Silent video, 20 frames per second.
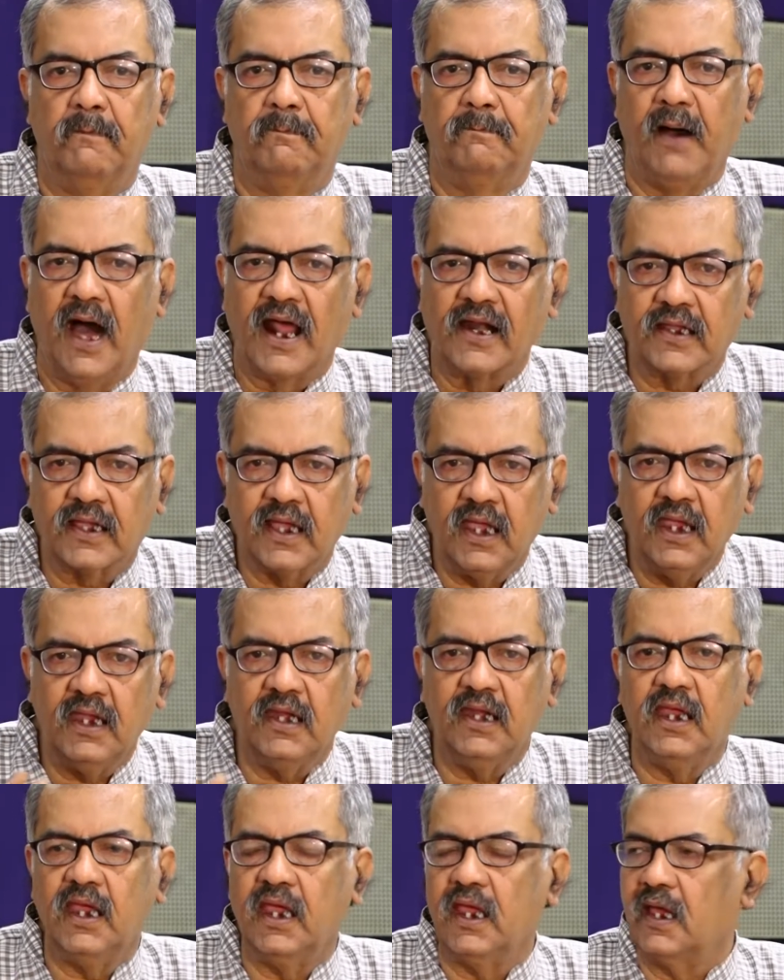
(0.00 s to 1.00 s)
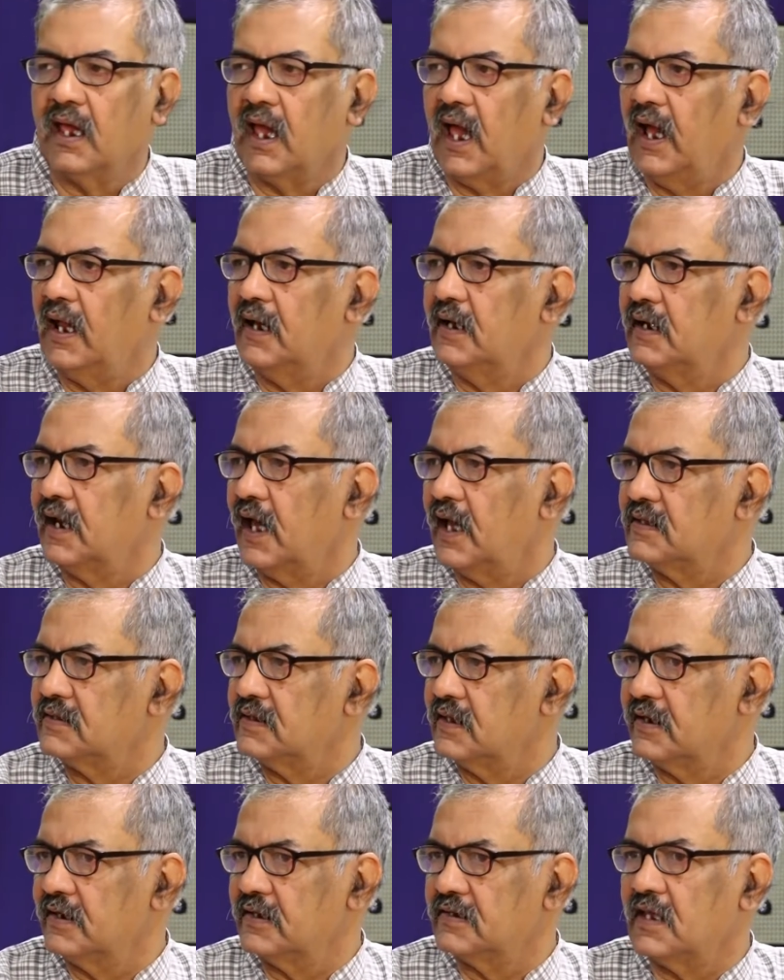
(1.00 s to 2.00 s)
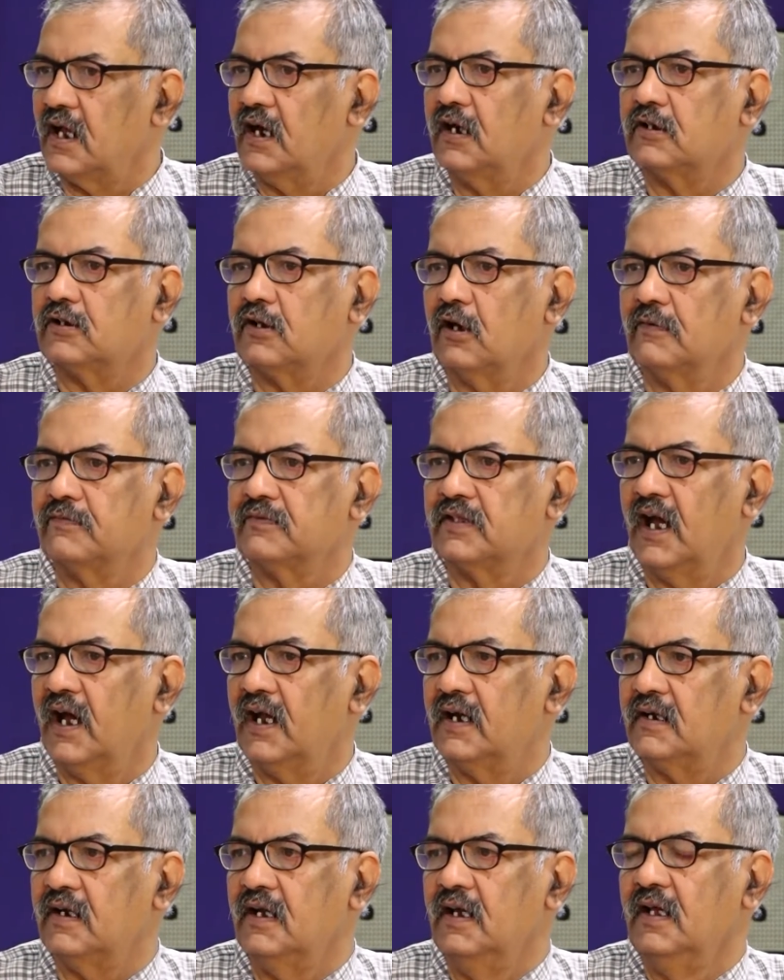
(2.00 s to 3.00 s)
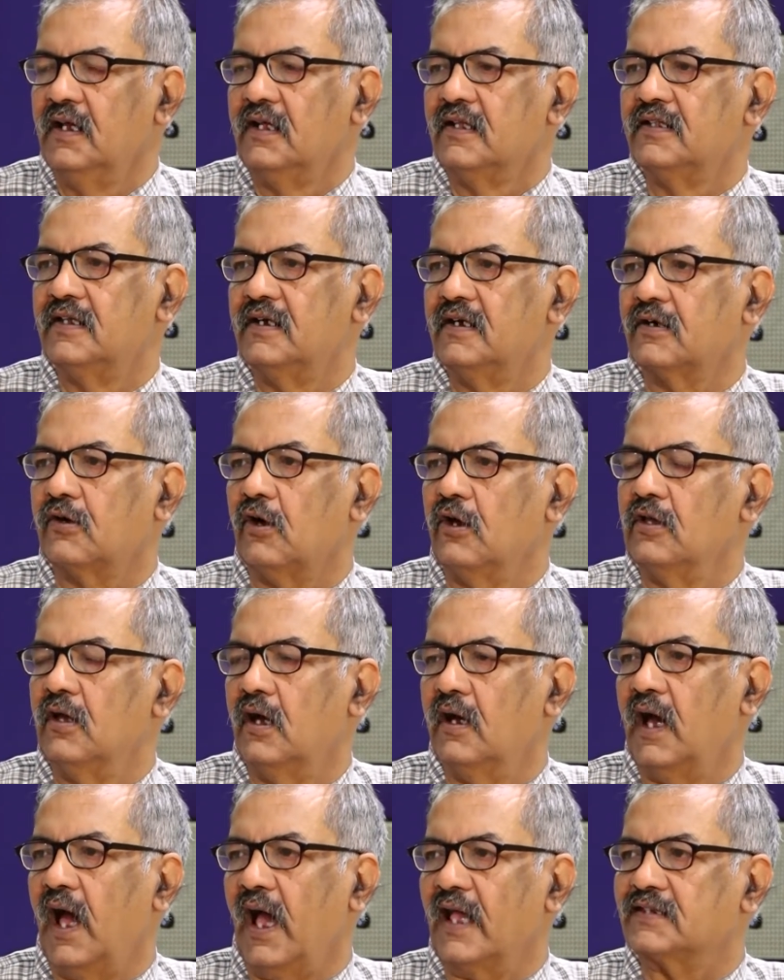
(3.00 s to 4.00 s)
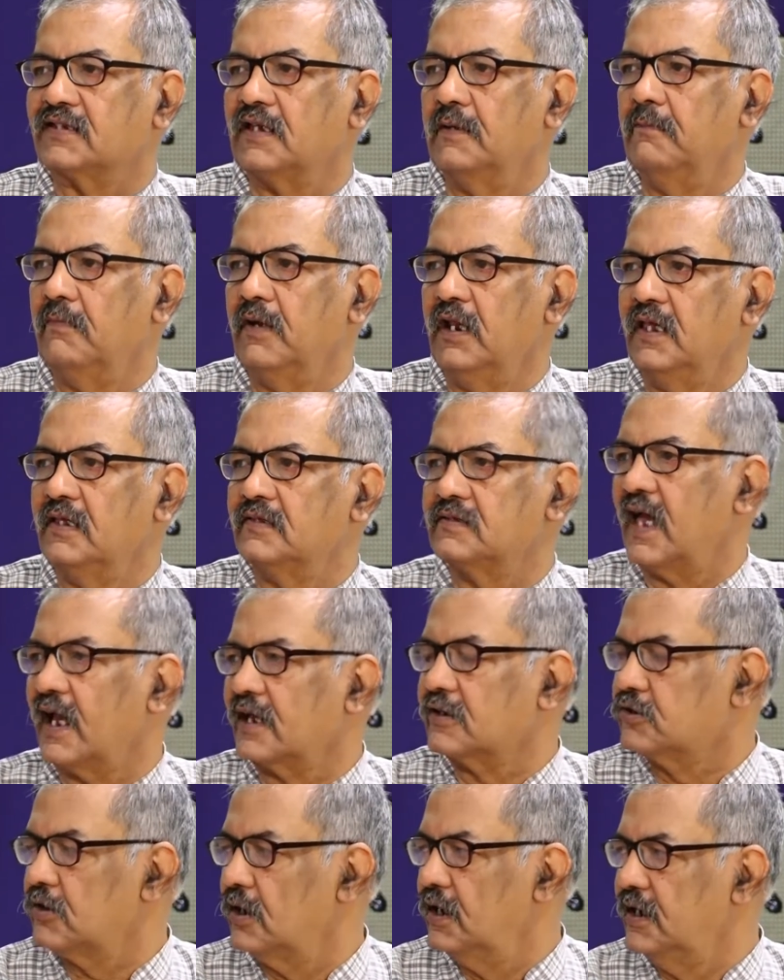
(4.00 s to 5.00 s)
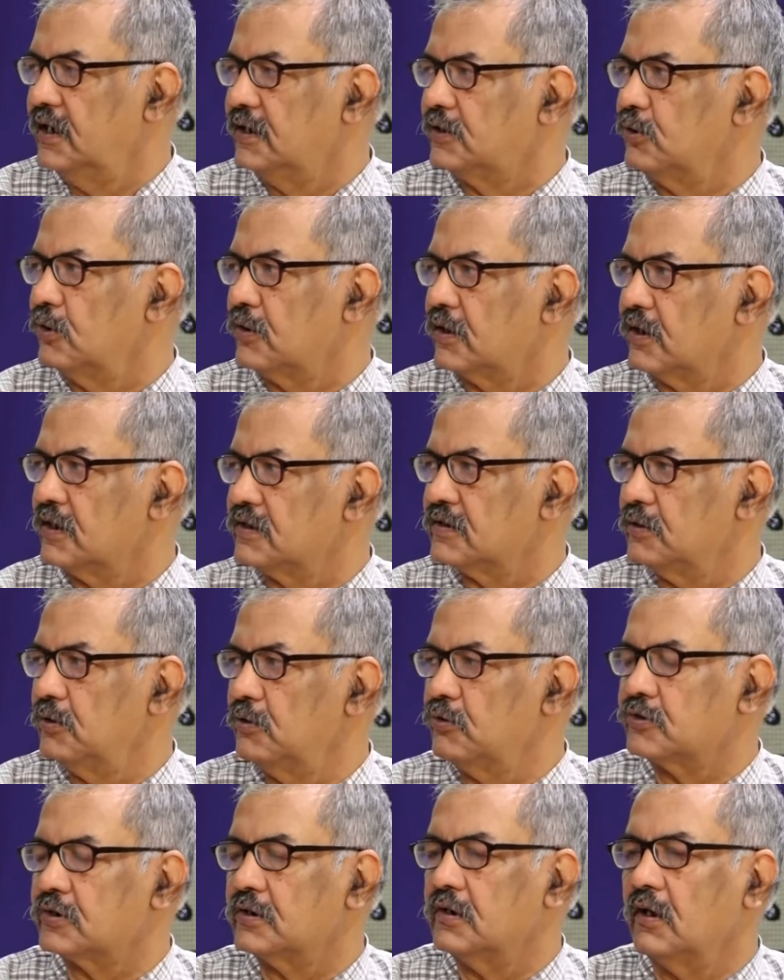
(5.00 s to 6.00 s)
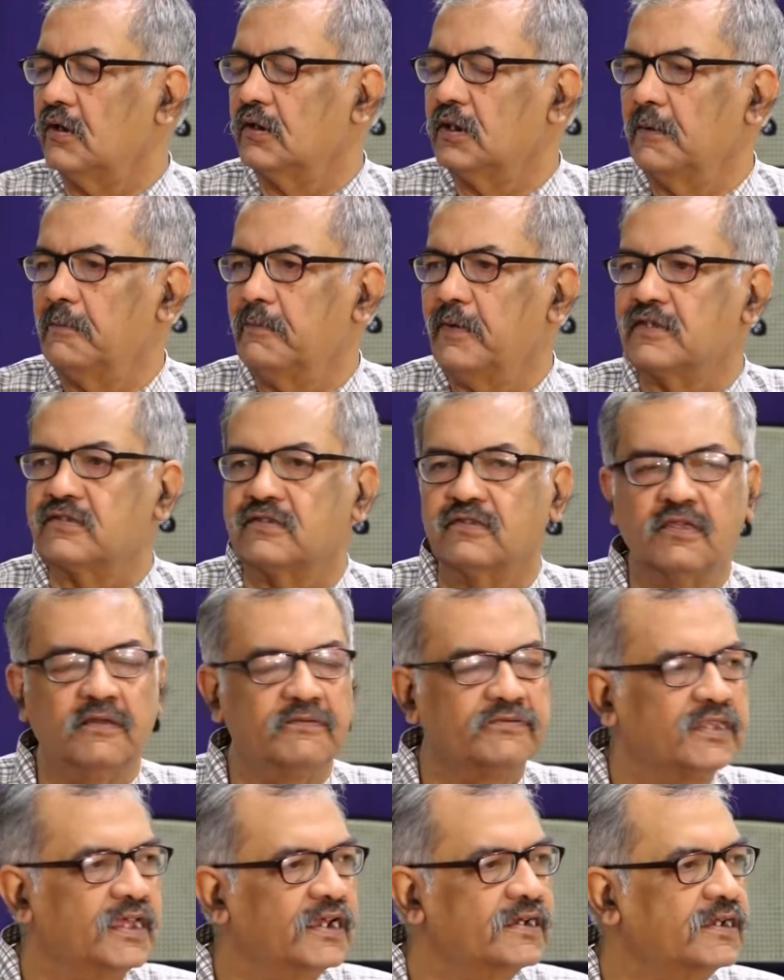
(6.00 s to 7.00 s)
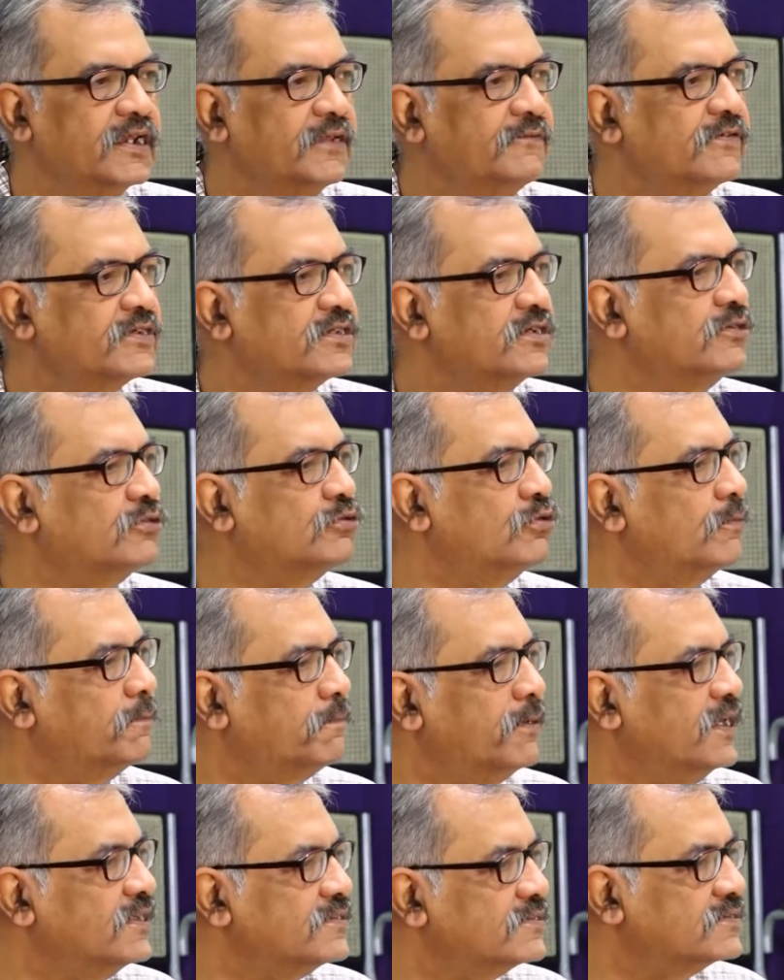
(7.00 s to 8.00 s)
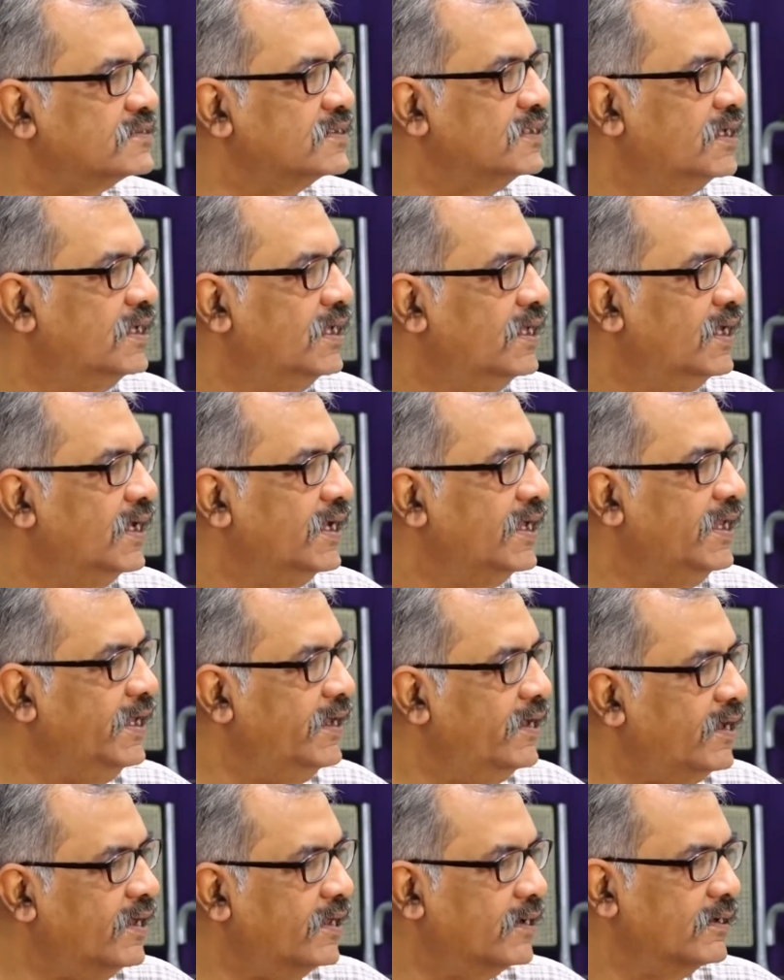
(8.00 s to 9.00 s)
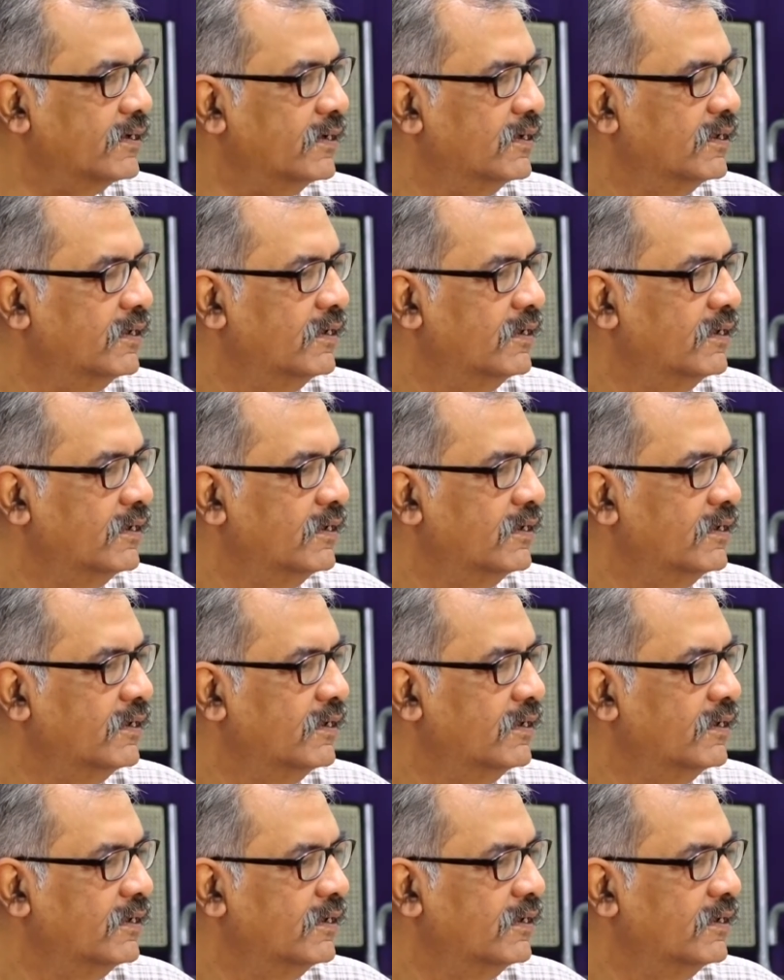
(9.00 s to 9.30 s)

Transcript: bargaining, and as a result of that, the assemblies actually took resolution on the basis of that division took place. Here,